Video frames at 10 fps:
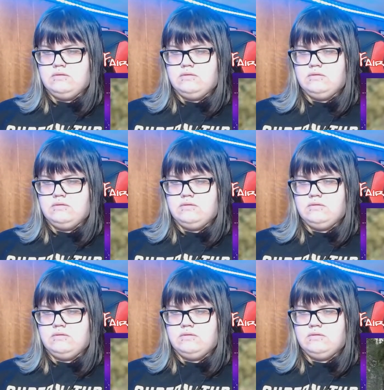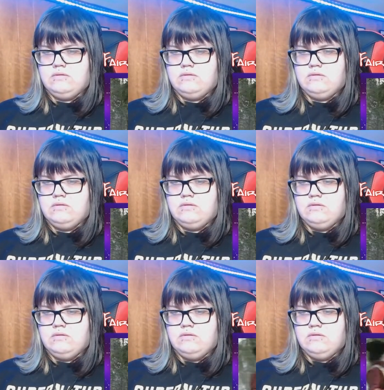
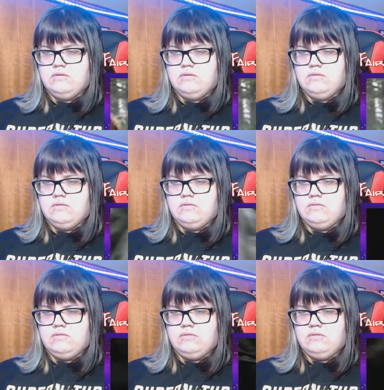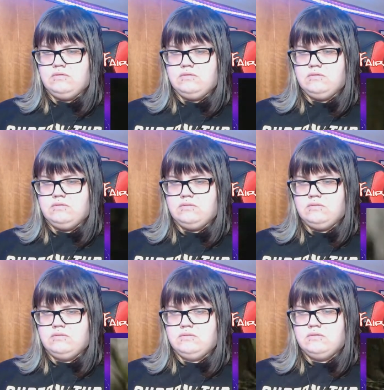
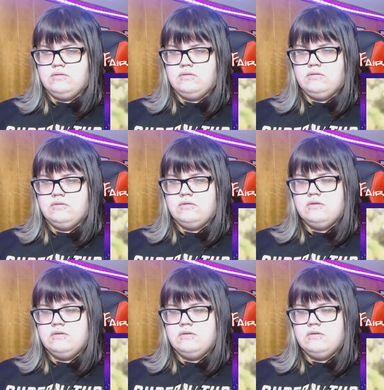Nobody speaks.